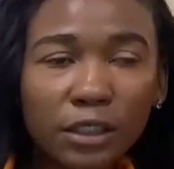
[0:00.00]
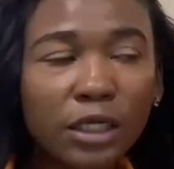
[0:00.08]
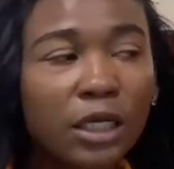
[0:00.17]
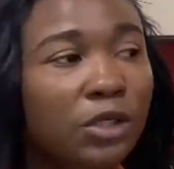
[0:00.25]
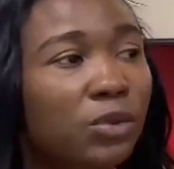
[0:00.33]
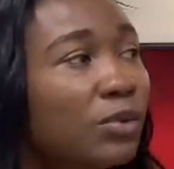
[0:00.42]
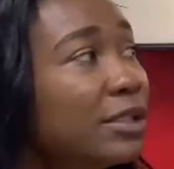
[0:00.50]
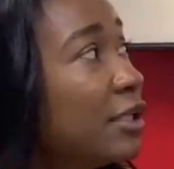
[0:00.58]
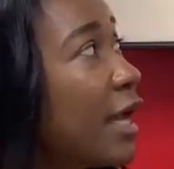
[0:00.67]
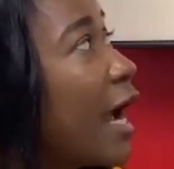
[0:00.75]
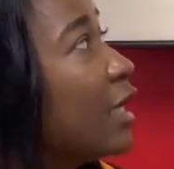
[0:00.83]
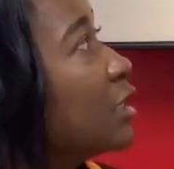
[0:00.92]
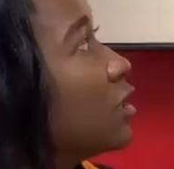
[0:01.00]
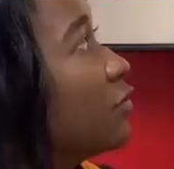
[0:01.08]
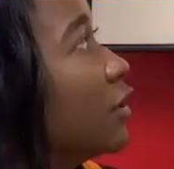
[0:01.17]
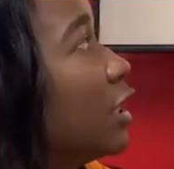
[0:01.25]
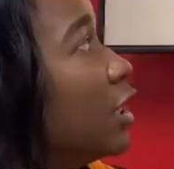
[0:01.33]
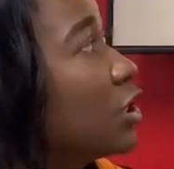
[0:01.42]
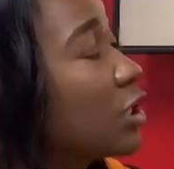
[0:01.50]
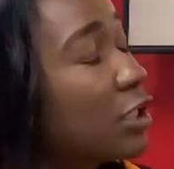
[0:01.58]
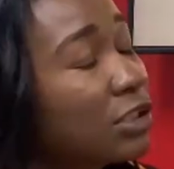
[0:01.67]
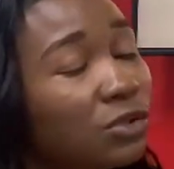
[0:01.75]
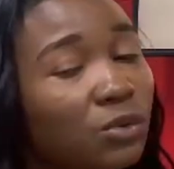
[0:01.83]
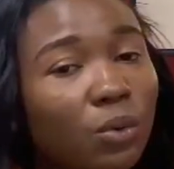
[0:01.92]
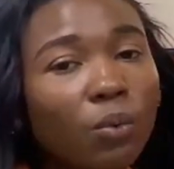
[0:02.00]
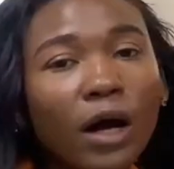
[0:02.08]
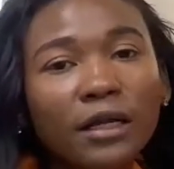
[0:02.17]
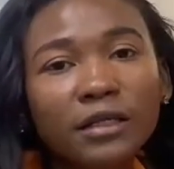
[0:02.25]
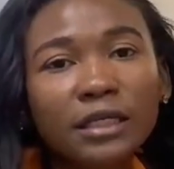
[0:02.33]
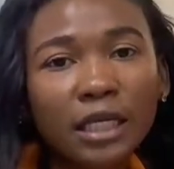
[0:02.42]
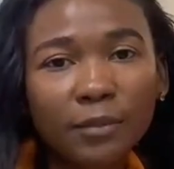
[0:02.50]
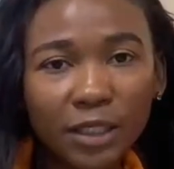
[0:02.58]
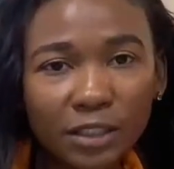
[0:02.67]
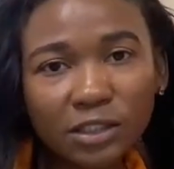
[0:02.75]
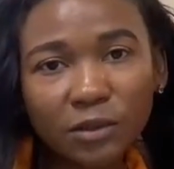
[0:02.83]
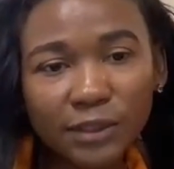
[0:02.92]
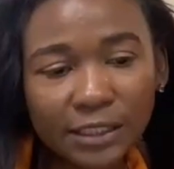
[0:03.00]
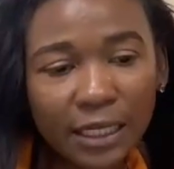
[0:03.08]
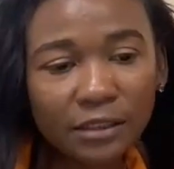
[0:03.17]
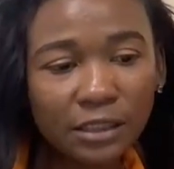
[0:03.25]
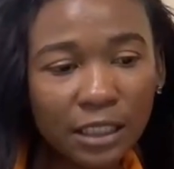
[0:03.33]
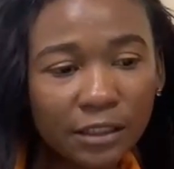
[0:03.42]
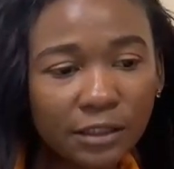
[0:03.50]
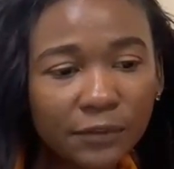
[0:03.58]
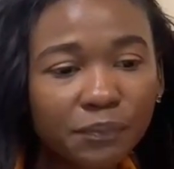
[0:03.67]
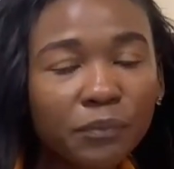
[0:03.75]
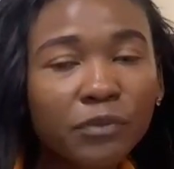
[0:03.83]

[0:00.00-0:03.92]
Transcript: you will see the identification to know what the name of the substance is.